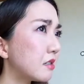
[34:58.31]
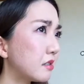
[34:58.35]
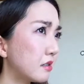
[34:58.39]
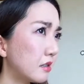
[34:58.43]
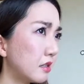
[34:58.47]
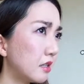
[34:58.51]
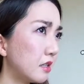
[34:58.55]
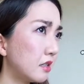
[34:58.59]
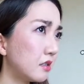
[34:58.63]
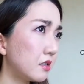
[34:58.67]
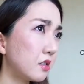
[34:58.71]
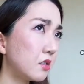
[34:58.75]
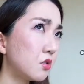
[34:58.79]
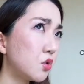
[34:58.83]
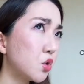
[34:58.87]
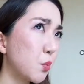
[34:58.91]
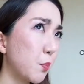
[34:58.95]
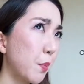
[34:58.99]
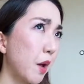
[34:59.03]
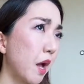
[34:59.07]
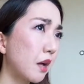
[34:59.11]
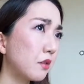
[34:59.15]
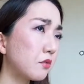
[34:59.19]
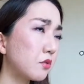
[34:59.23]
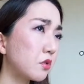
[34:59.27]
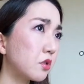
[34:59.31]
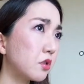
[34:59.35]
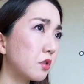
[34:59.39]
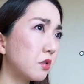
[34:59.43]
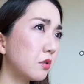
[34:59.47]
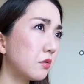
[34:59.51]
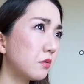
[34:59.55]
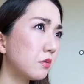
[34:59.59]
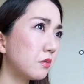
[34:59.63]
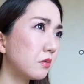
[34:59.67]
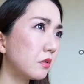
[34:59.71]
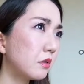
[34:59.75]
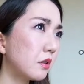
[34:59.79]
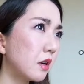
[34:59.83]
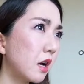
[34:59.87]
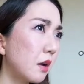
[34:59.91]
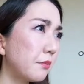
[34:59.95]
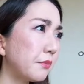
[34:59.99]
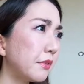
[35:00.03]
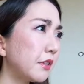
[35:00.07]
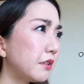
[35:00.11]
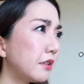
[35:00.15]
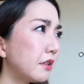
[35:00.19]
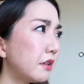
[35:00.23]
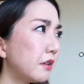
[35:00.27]
He's in Japan too, I
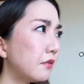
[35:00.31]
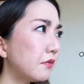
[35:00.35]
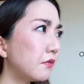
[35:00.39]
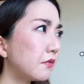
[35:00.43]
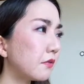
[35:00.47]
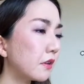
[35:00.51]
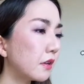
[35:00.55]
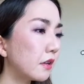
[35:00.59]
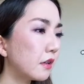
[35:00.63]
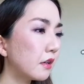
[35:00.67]
believe.